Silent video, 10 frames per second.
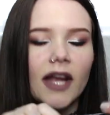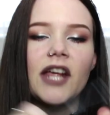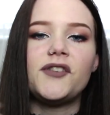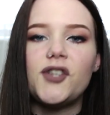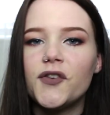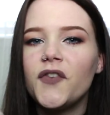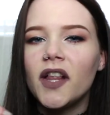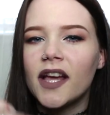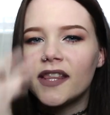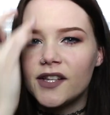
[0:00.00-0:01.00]
And I do feel
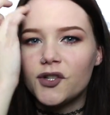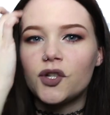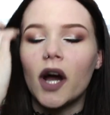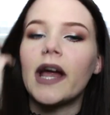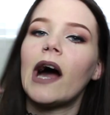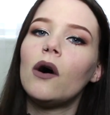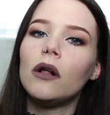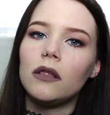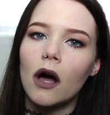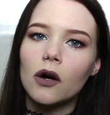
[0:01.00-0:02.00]
like these dry out a
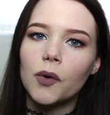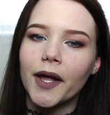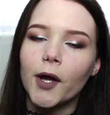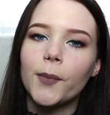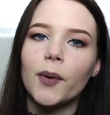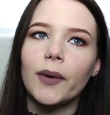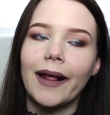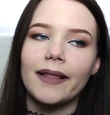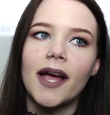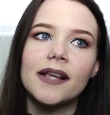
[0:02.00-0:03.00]
lot quicker, but what
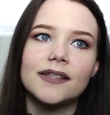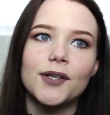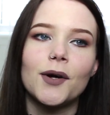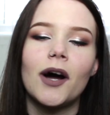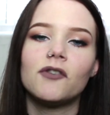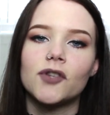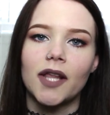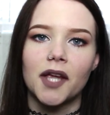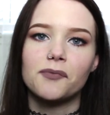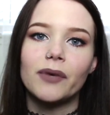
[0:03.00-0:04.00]
I like is you don't have to
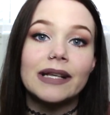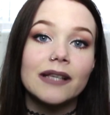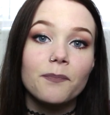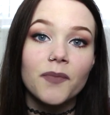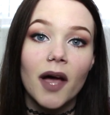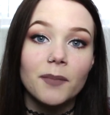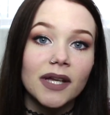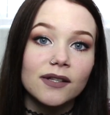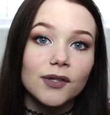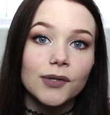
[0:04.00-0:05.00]
like re-dip them
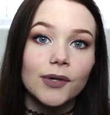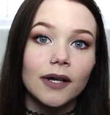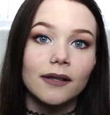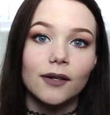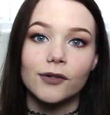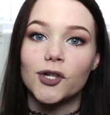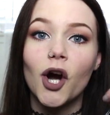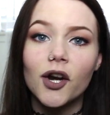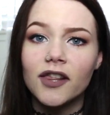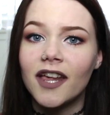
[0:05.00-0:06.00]
into a little
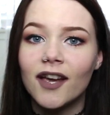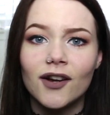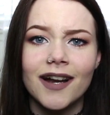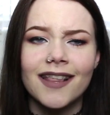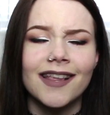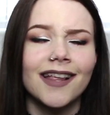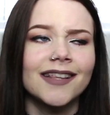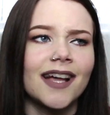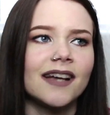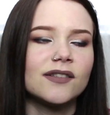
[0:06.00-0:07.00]
jar thing or anything
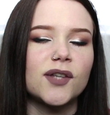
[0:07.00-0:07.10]
like that.